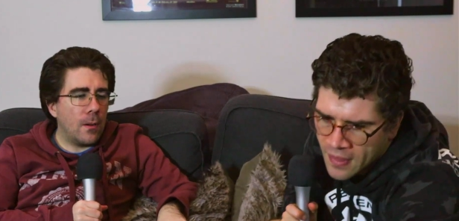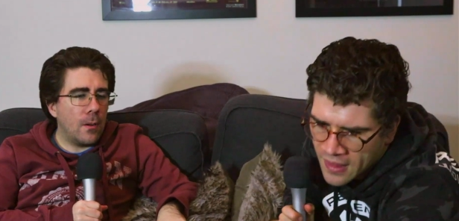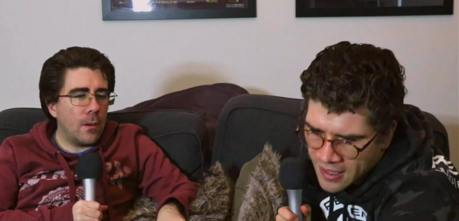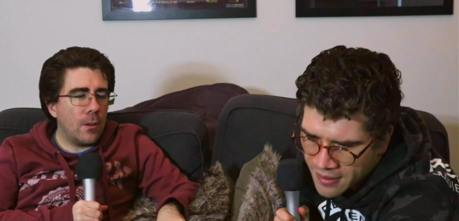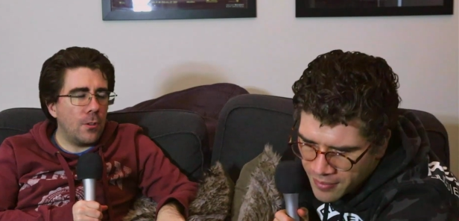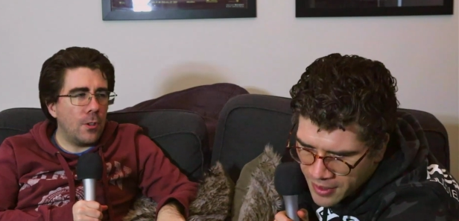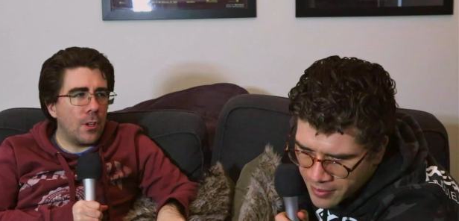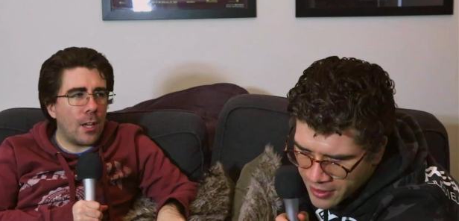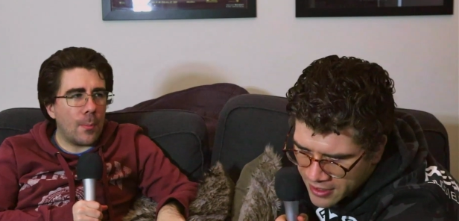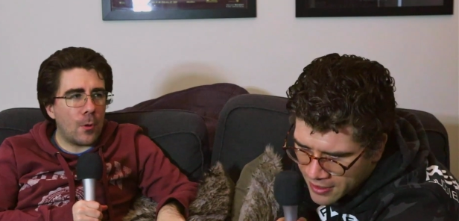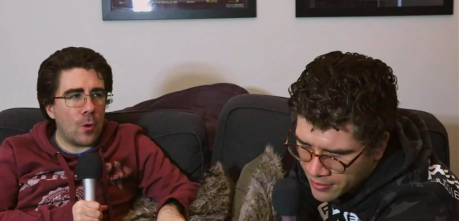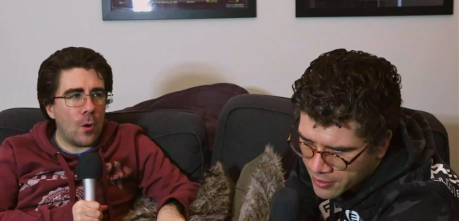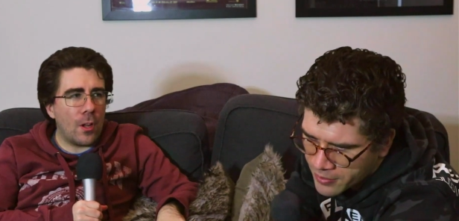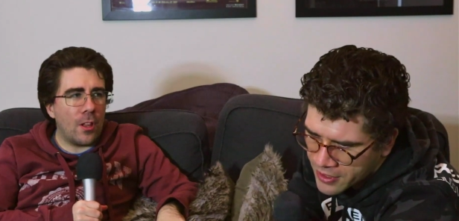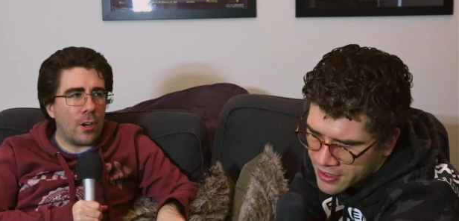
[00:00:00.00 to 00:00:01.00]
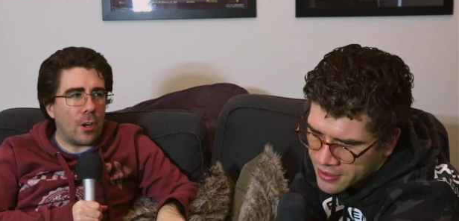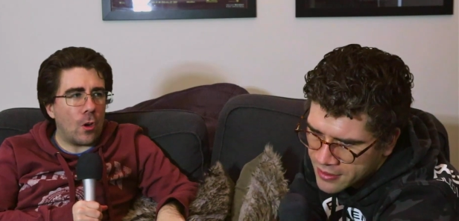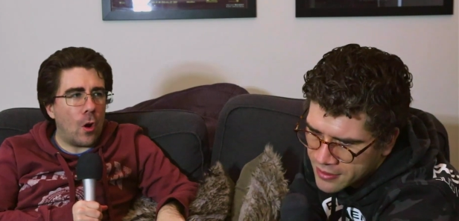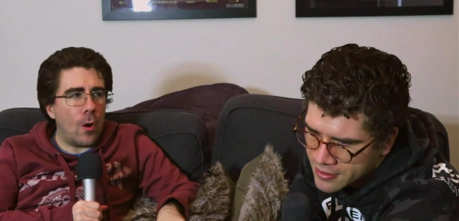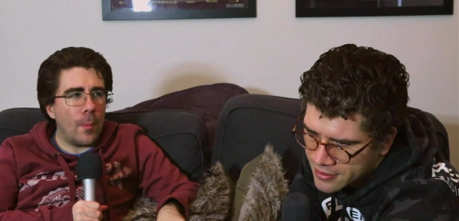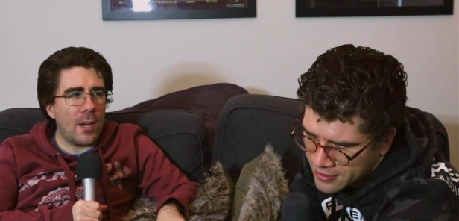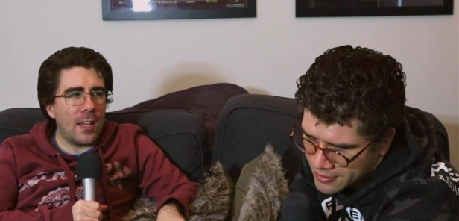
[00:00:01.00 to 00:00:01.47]
Speaker 1: you kept going out a
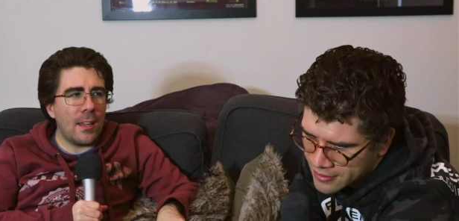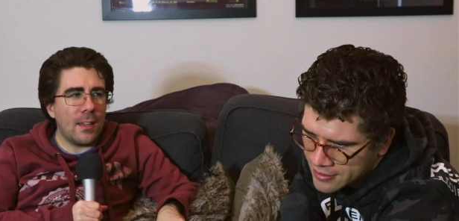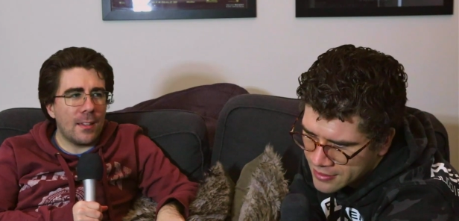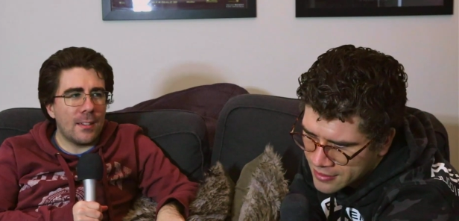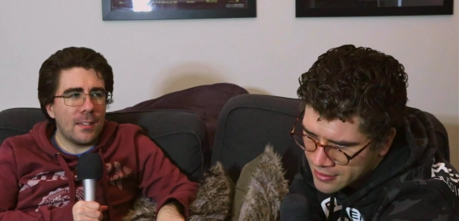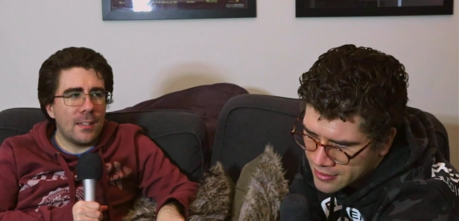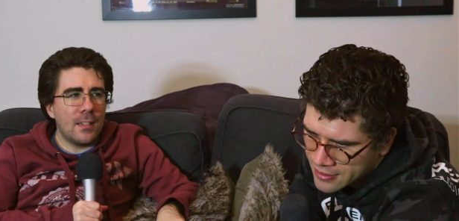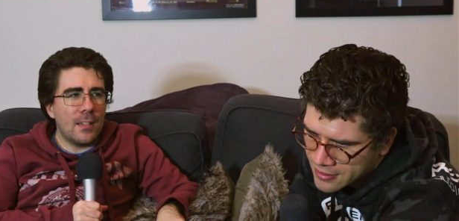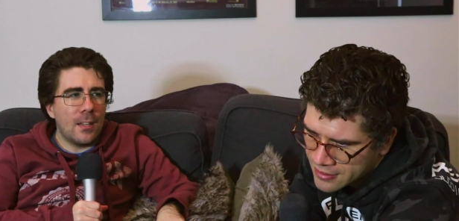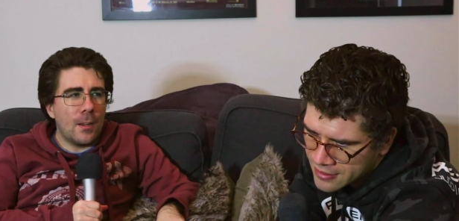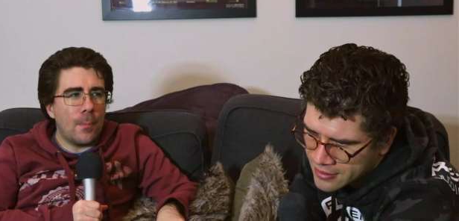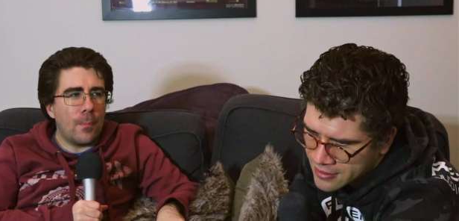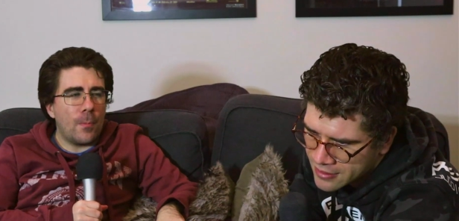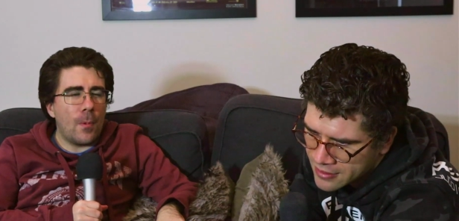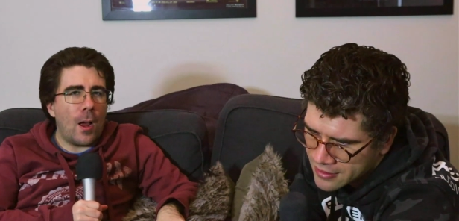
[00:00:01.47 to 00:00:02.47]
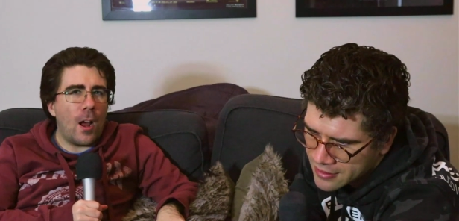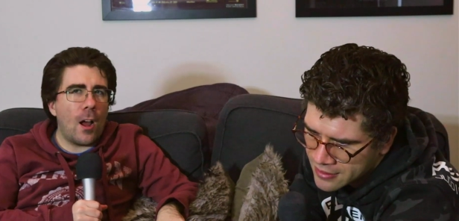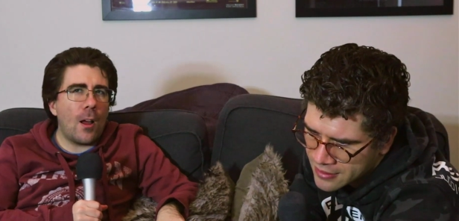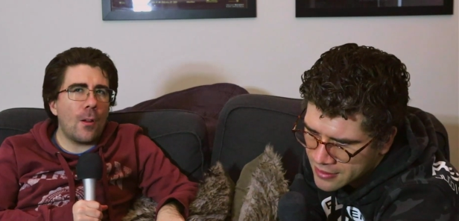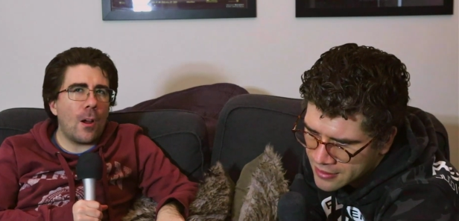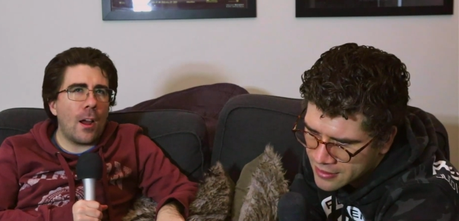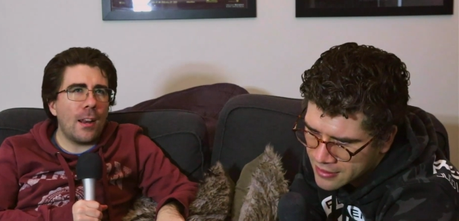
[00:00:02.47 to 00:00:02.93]
comedy. I,
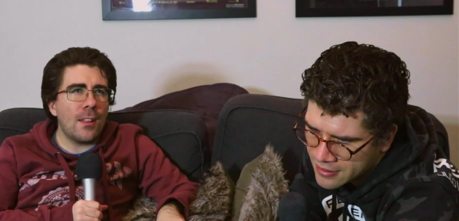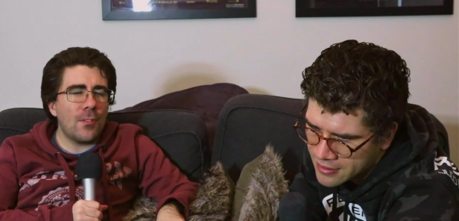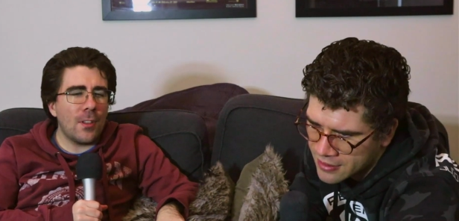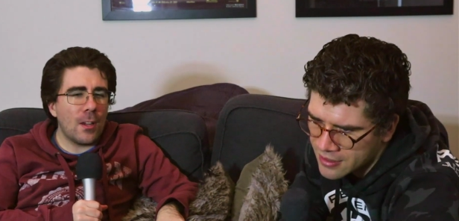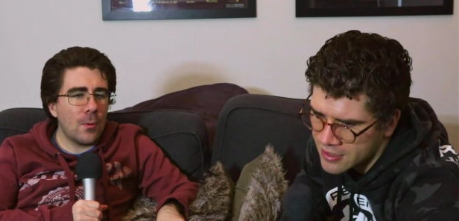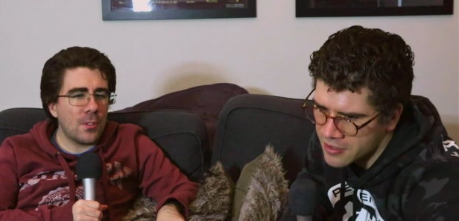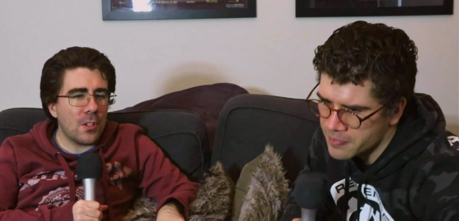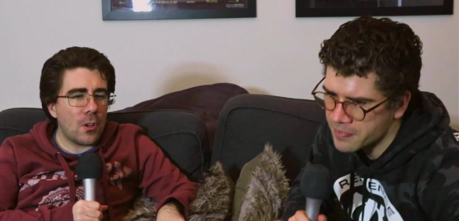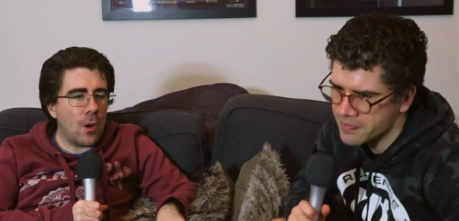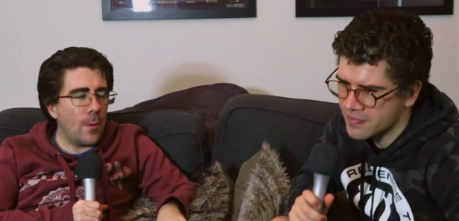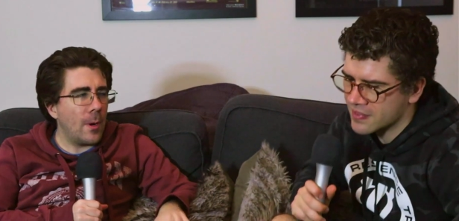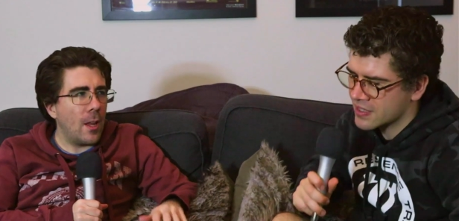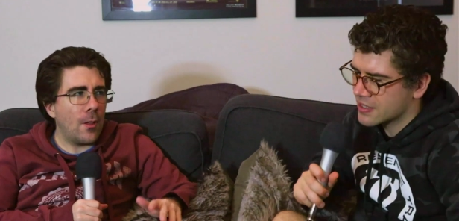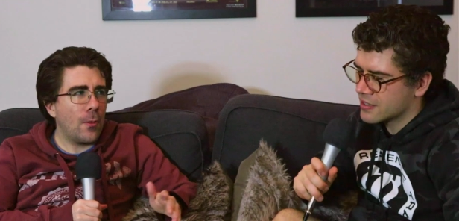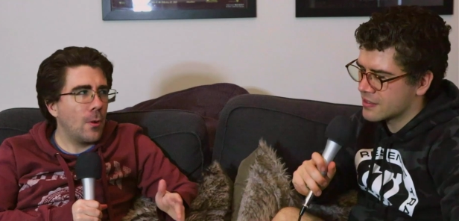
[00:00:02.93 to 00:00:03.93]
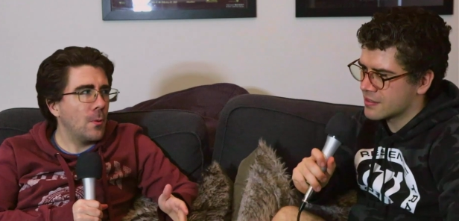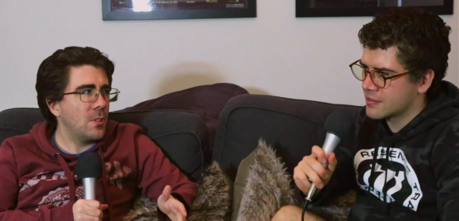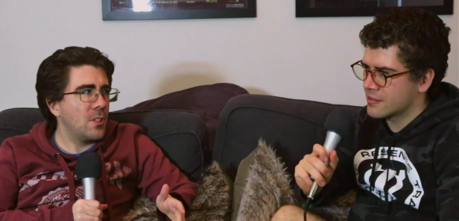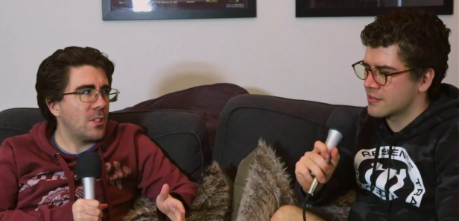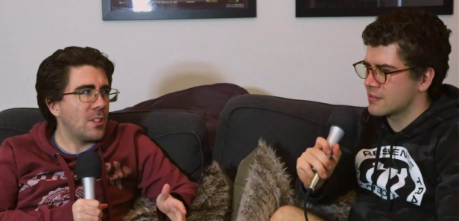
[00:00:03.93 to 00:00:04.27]
I didn't think it was a comedy. I thought it was just an